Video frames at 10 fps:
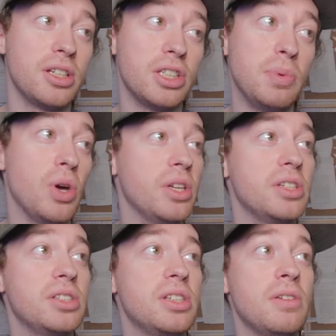to be
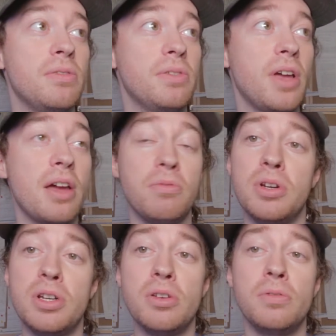honest, if
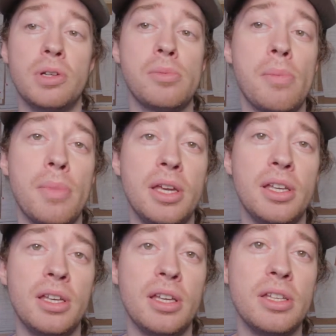every new film I'm
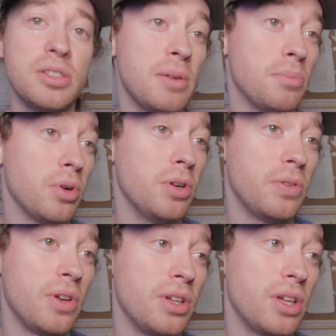making isn't
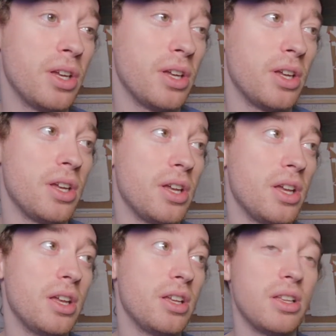improving,
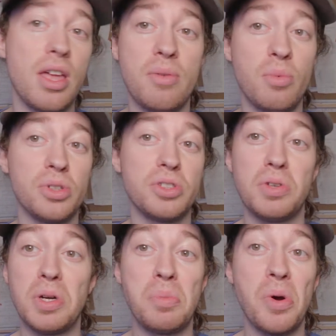then what's the
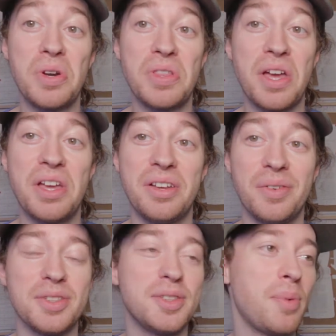real point in that?
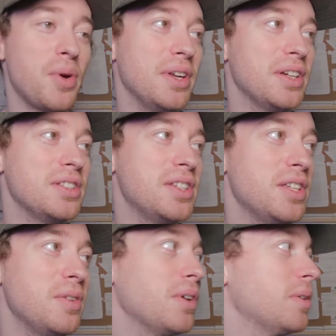What's the point in
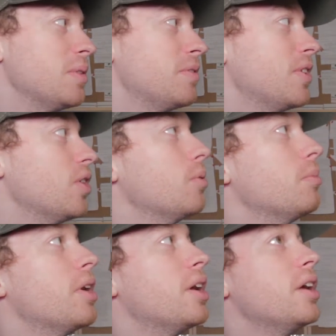continuing with
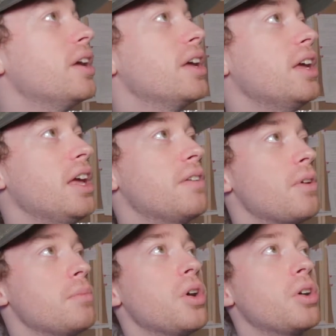film if
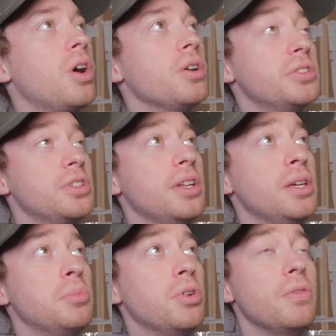I'm not constantly
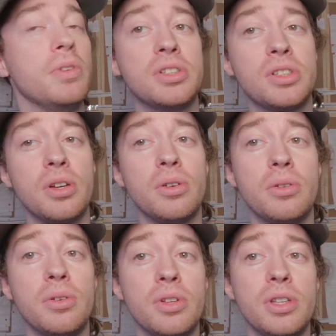improving? So
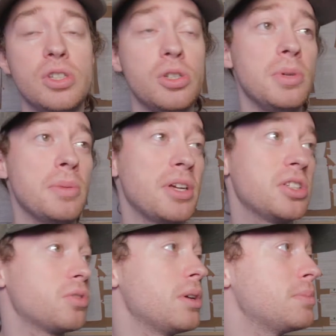this should be the best
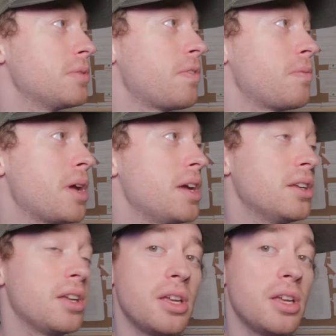script I've ever made,